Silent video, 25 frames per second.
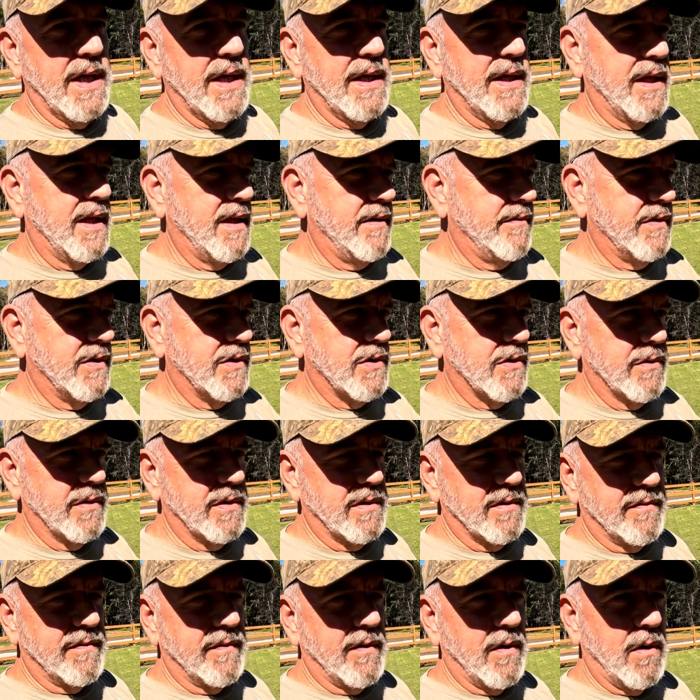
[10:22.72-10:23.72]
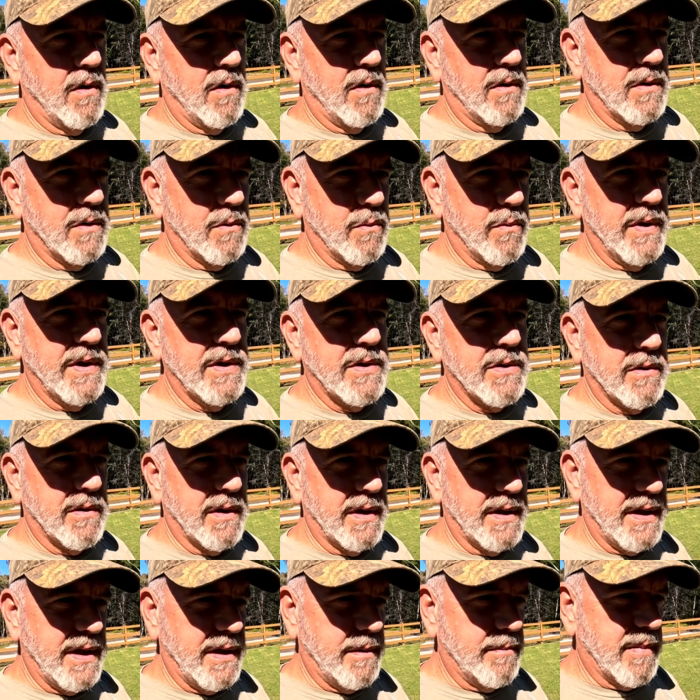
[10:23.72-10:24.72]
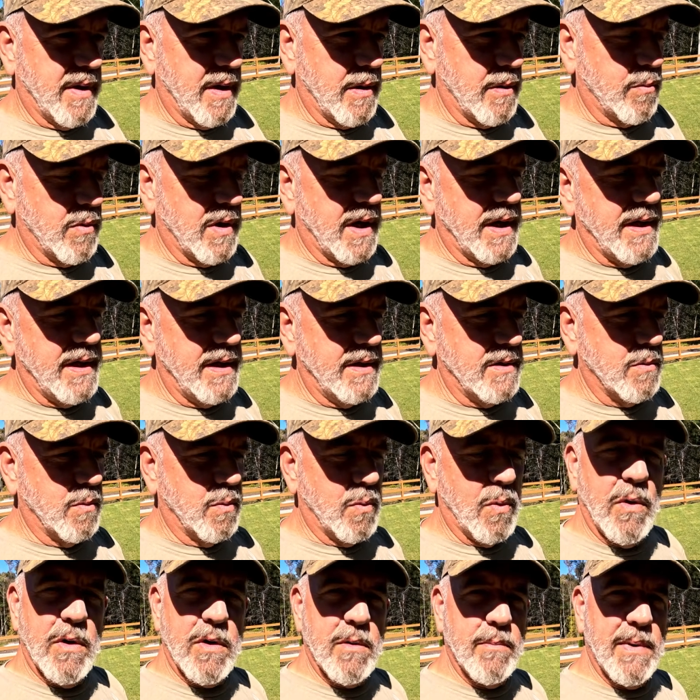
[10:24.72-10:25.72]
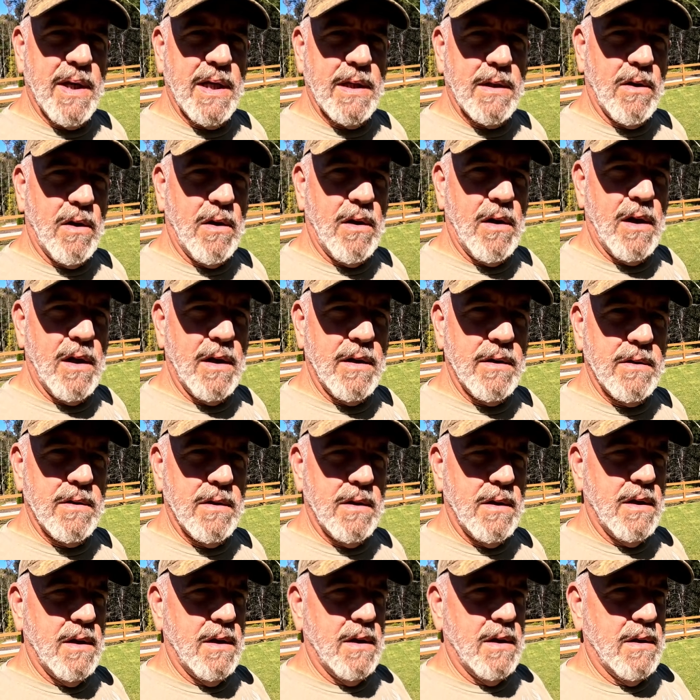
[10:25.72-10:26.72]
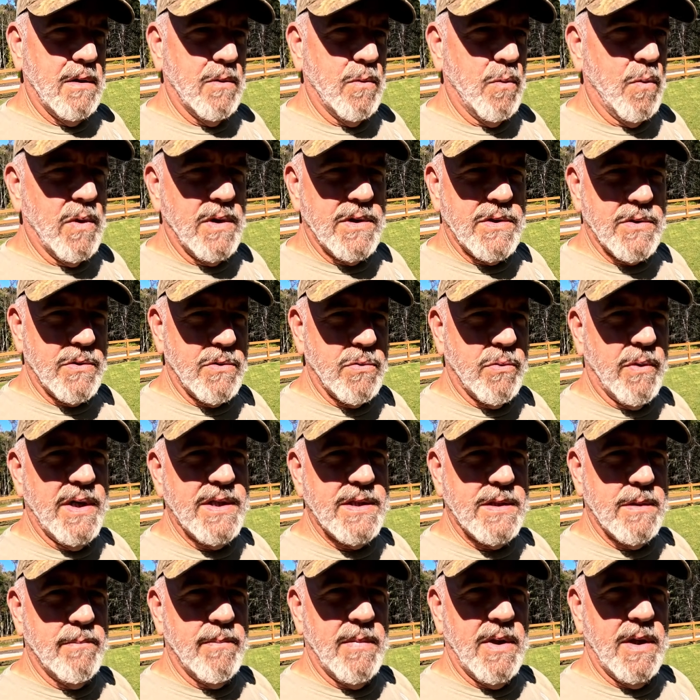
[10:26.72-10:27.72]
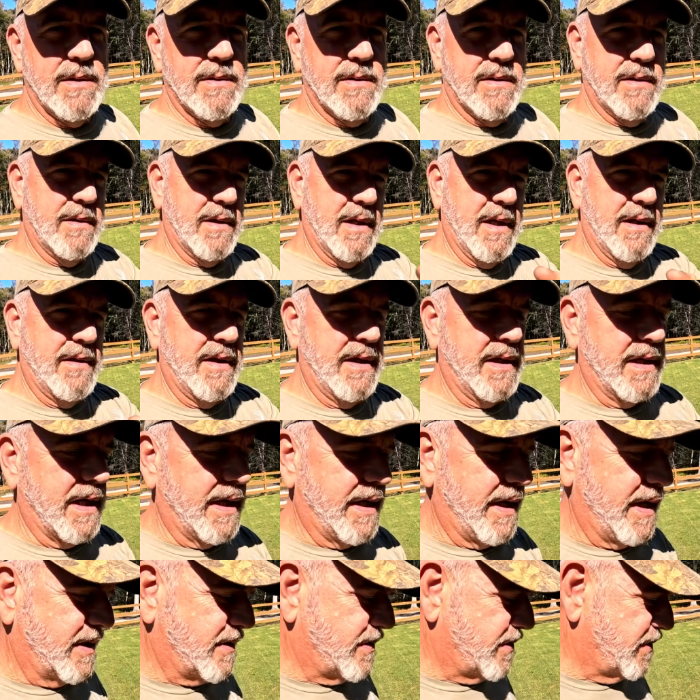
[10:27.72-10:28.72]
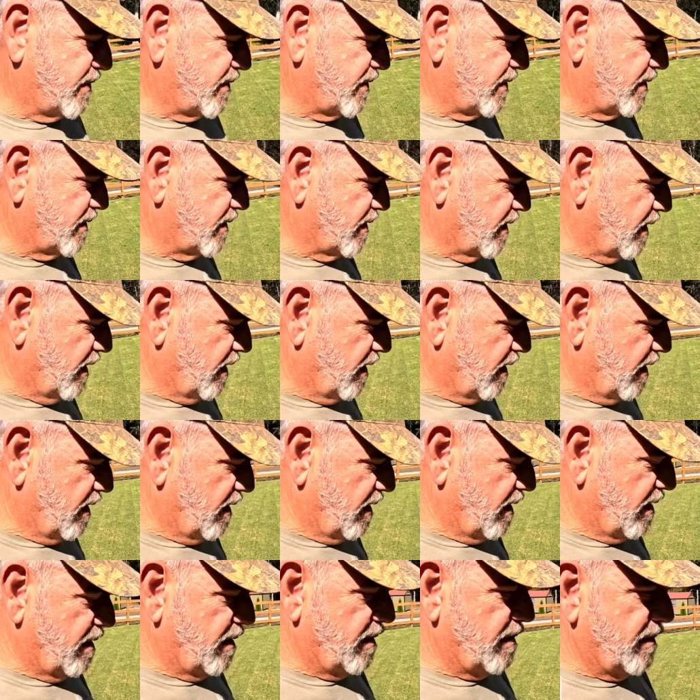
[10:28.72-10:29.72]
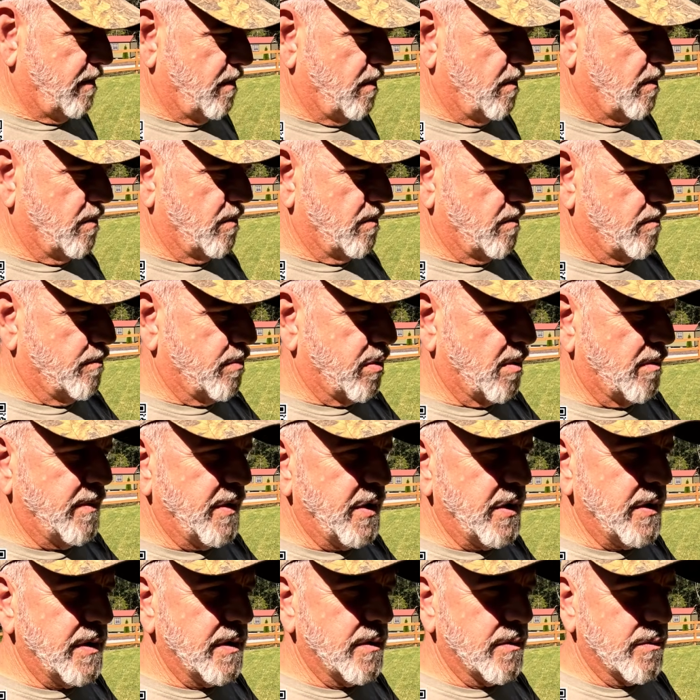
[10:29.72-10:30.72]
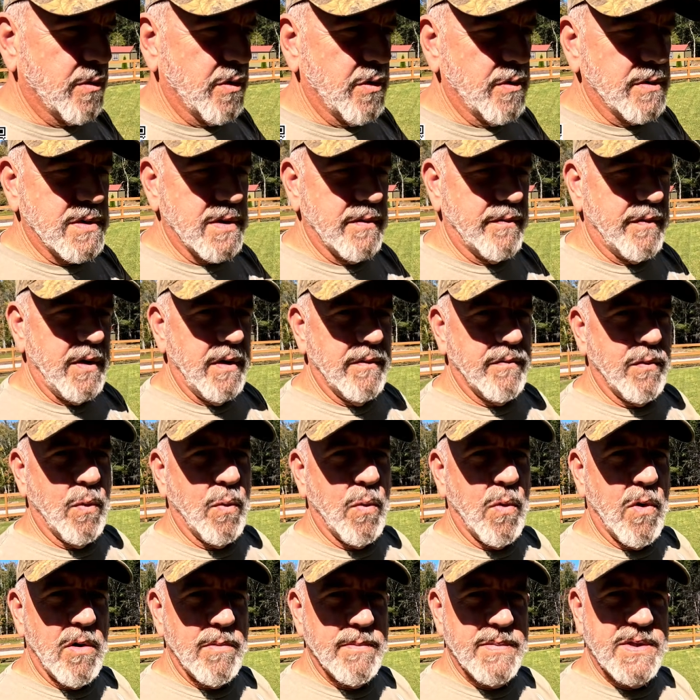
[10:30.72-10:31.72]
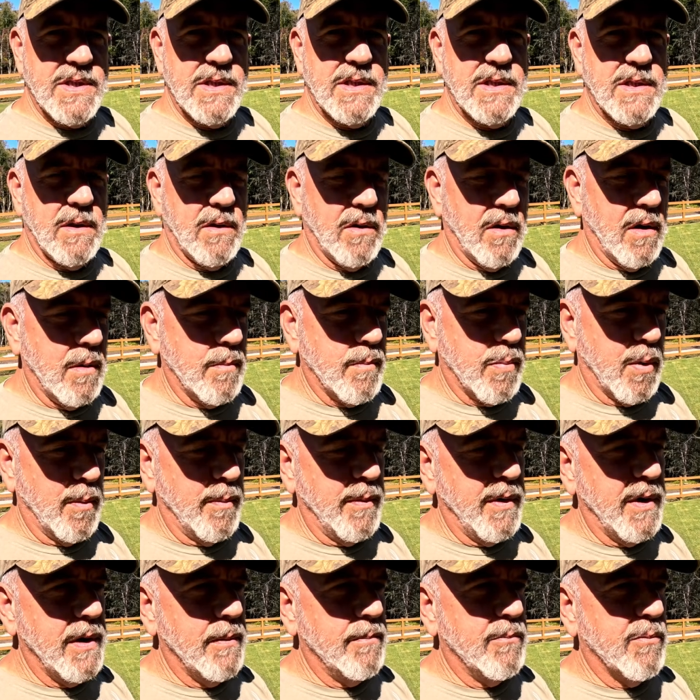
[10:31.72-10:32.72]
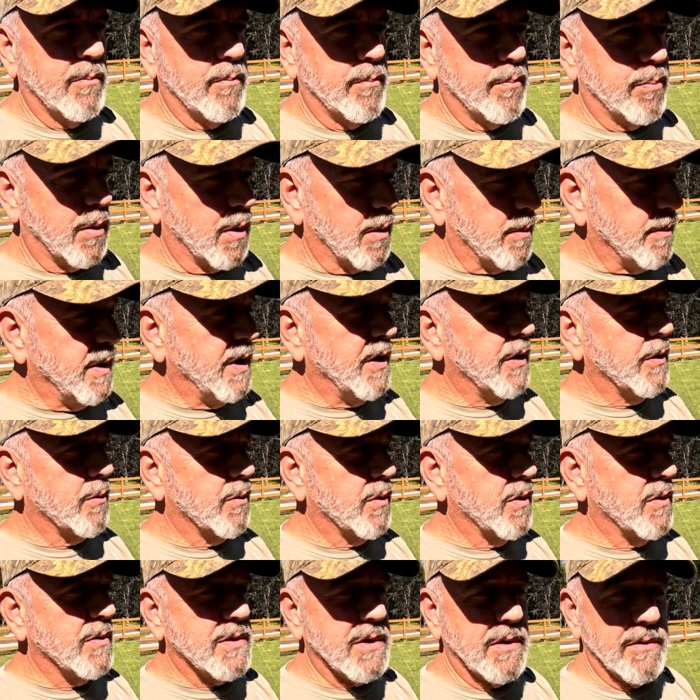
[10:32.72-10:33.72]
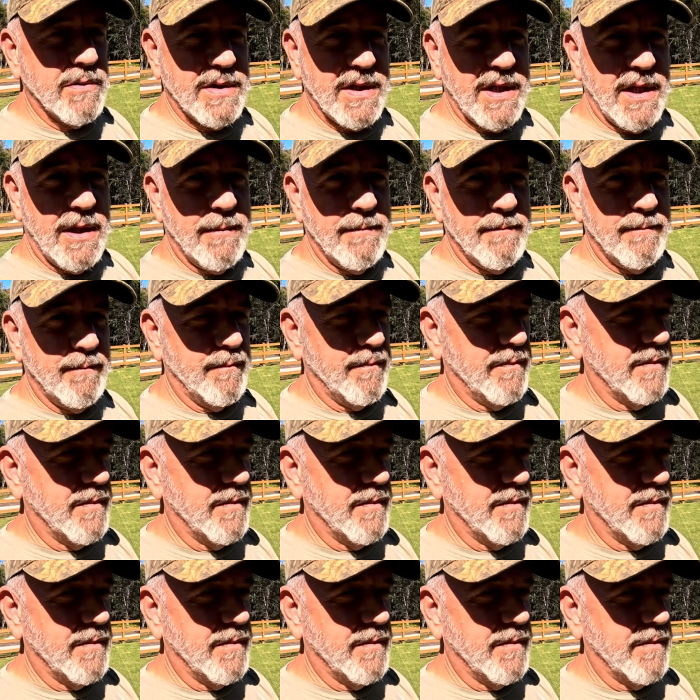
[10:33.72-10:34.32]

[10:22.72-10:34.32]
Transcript: that even during the fall and the winter, I need my I need to water my lawn once or twice a month. And I think I answered you. Bermuda roots, if you have a warm season lawn, Bermuda Bermuda roots are deep.